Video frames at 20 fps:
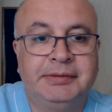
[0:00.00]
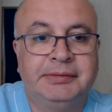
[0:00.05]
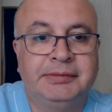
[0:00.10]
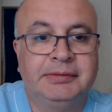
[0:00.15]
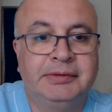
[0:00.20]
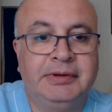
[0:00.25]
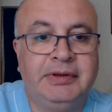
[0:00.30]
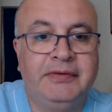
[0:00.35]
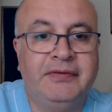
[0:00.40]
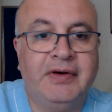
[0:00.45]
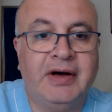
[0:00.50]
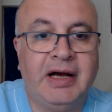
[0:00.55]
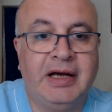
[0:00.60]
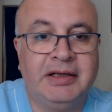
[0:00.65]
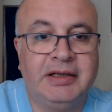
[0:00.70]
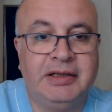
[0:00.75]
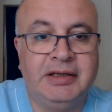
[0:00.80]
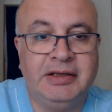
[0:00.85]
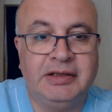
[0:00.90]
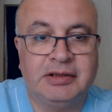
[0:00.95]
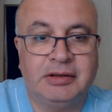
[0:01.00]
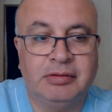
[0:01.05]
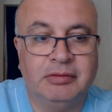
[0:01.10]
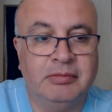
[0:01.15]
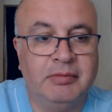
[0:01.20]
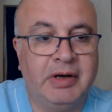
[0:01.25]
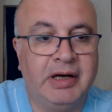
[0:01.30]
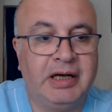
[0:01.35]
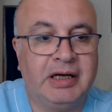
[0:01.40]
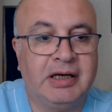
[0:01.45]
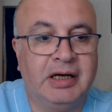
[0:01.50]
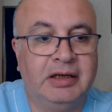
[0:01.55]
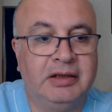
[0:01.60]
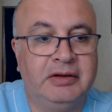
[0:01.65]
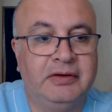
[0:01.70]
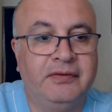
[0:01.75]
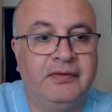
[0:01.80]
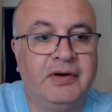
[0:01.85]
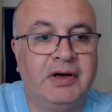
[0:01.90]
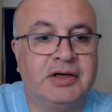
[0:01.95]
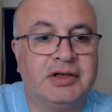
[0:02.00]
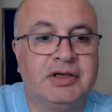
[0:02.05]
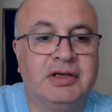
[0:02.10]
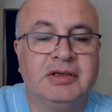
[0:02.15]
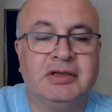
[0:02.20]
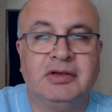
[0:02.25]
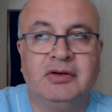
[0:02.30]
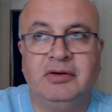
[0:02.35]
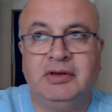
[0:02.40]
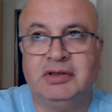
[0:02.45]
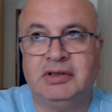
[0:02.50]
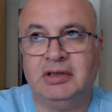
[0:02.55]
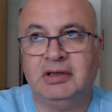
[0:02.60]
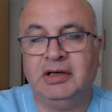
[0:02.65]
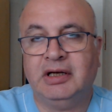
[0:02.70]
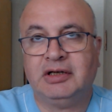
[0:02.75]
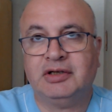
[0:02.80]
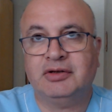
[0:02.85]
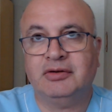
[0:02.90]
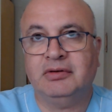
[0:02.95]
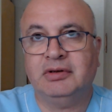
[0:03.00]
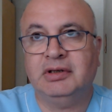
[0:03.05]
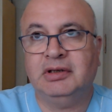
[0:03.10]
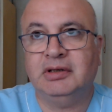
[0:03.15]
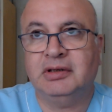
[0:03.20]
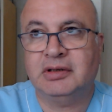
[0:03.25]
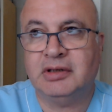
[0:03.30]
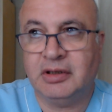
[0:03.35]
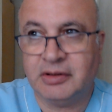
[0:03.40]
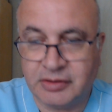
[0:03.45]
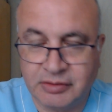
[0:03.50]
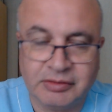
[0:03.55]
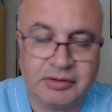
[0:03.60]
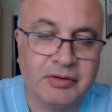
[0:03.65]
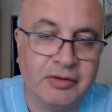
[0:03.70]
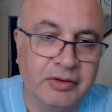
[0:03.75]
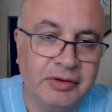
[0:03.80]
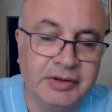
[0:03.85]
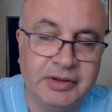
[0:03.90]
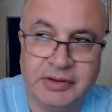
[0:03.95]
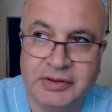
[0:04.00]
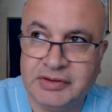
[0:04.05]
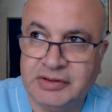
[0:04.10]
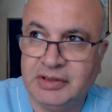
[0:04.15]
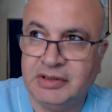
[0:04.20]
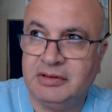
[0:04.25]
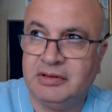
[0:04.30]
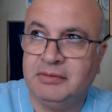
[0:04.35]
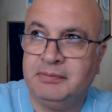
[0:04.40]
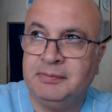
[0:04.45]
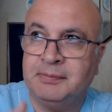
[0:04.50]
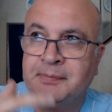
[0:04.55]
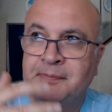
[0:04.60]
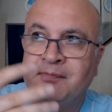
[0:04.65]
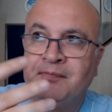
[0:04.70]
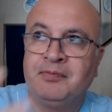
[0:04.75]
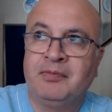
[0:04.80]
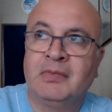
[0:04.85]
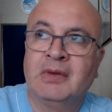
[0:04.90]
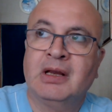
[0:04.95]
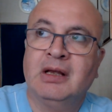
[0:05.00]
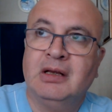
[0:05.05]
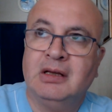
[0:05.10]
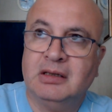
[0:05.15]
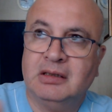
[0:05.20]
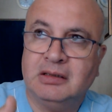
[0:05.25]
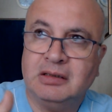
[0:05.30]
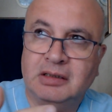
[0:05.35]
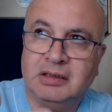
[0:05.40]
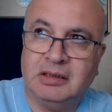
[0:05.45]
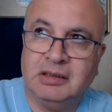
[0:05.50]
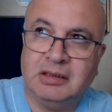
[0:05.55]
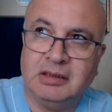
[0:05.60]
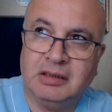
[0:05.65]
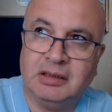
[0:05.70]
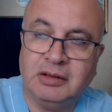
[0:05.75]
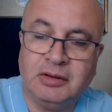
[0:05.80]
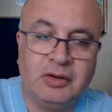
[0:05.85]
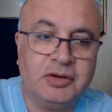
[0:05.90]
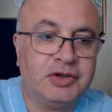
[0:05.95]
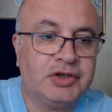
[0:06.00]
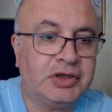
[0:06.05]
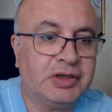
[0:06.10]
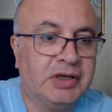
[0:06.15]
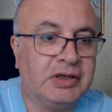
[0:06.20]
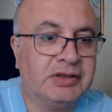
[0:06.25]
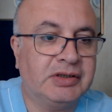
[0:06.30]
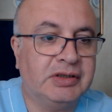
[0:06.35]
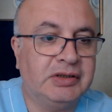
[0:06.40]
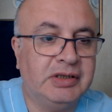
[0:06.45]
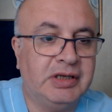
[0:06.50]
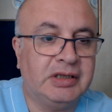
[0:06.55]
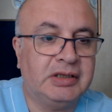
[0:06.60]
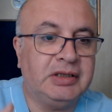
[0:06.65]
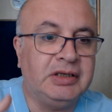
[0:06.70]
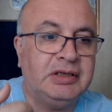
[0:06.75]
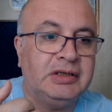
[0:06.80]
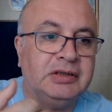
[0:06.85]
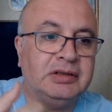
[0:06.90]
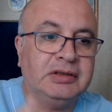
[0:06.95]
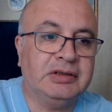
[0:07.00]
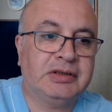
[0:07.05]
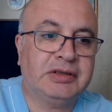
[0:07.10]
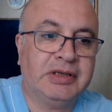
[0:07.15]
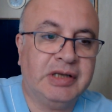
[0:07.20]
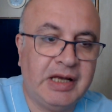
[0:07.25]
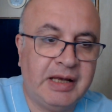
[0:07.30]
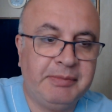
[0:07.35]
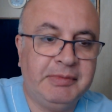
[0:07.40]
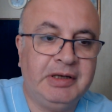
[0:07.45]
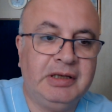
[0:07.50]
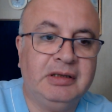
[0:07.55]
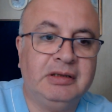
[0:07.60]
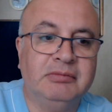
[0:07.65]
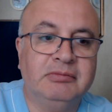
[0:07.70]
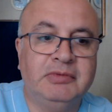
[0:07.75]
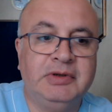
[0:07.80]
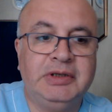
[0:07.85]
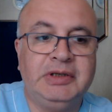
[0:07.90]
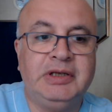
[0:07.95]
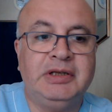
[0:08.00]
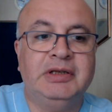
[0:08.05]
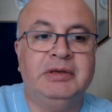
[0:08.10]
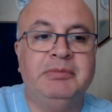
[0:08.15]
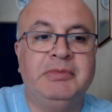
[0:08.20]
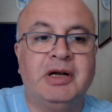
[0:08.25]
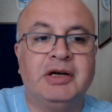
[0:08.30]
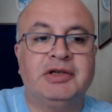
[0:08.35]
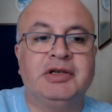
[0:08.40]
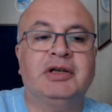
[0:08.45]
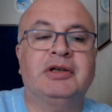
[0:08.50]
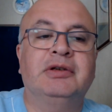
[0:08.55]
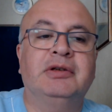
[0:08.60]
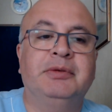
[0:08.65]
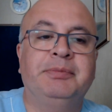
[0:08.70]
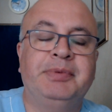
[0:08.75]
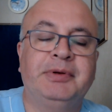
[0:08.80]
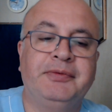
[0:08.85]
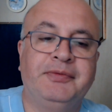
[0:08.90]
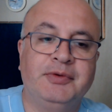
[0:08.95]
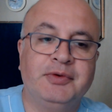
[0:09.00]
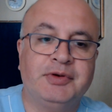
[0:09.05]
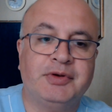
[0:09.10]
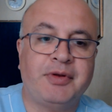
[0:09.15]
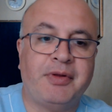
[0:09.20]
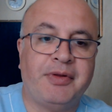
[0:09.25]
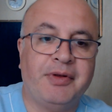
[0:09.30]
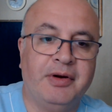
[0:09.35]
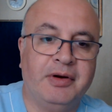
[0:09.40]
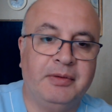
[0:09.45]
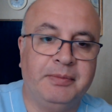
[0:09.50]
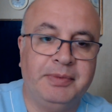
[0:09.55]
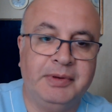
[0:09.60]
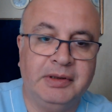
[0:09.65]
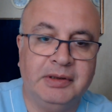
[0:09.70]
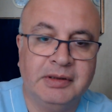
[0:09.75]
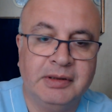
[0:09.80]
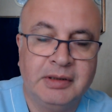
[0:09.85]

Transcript: divide these two myocardial infarctions? So it's actually acute coronary syndrome. Logic is that in STEMI we need emergent perfusion therapy